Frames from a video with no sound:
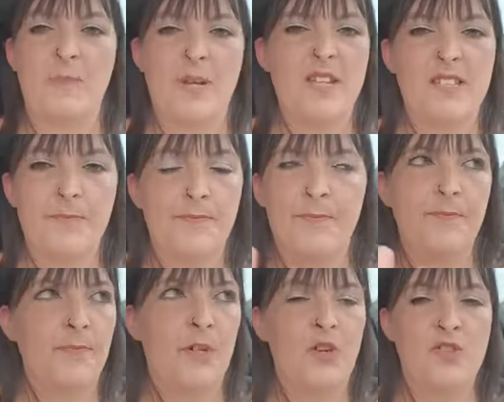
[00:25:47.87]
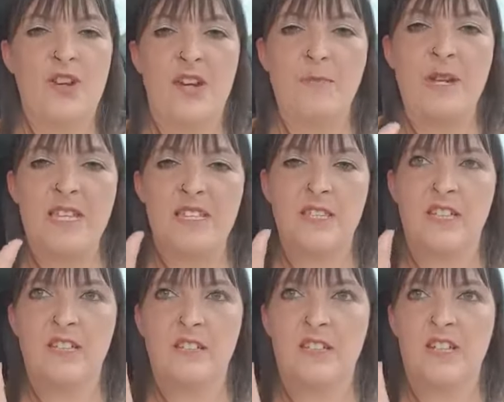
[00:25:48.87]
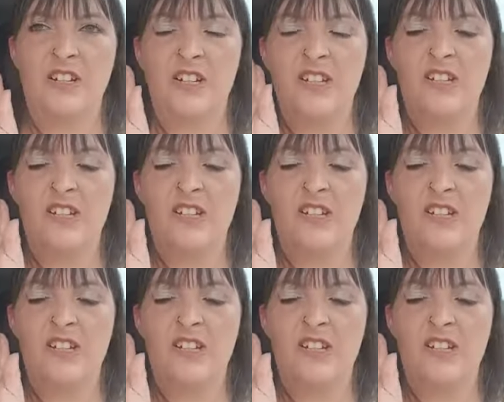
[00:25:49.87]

because contract means, you know,